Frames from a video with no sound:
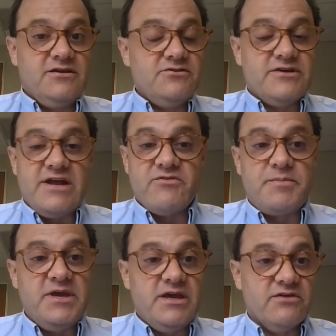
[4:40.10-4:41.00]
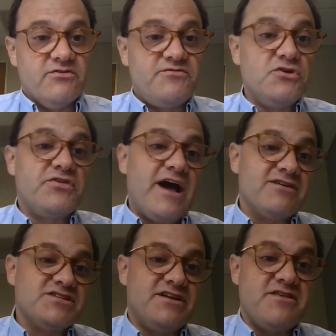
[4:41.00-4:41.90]
you could have a PE of a few
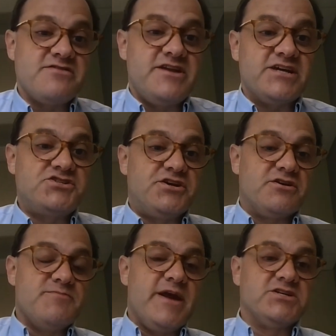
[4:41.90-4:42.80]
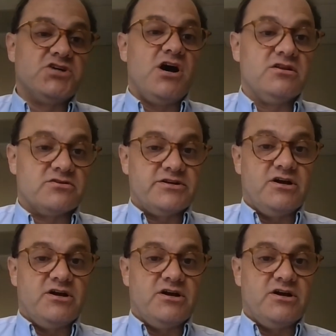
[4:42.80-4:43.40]
thousand, and then the next year you make $1,